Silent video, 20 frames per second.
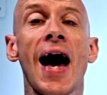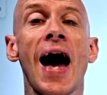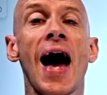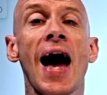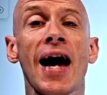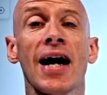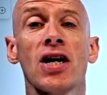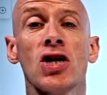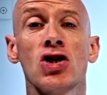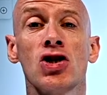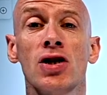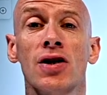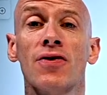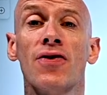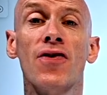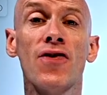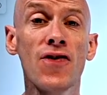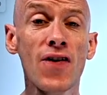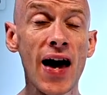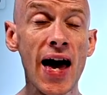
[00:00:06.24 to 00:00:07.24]
action
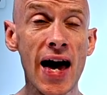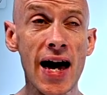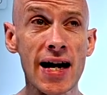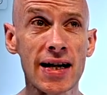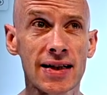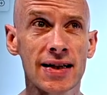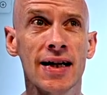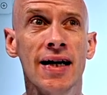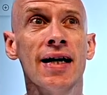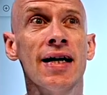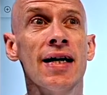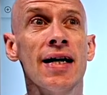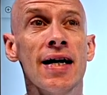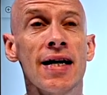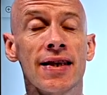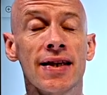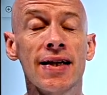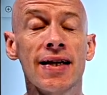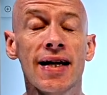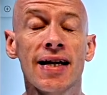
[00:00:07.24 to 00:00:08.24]
effect
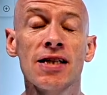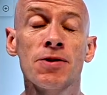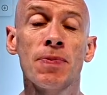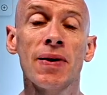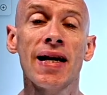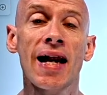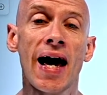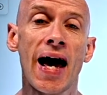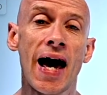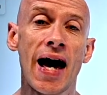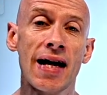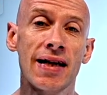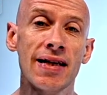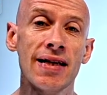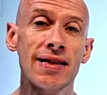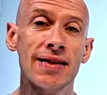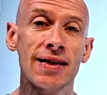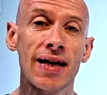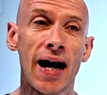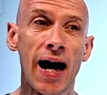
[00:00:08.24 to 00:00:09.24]
that has been
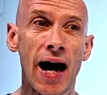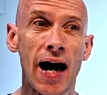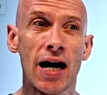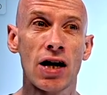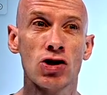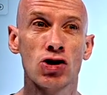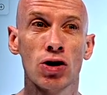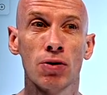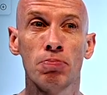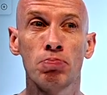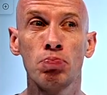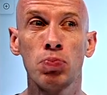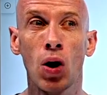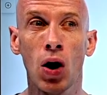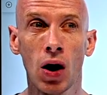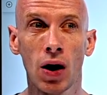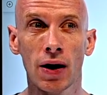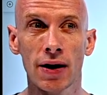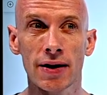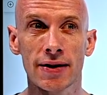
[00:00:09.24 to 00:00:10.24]
added to Azure
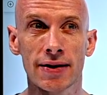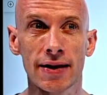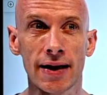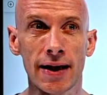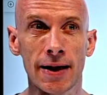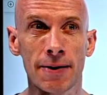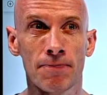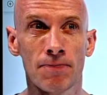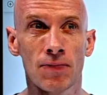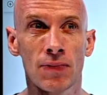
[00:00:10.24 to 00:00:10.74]
Policy.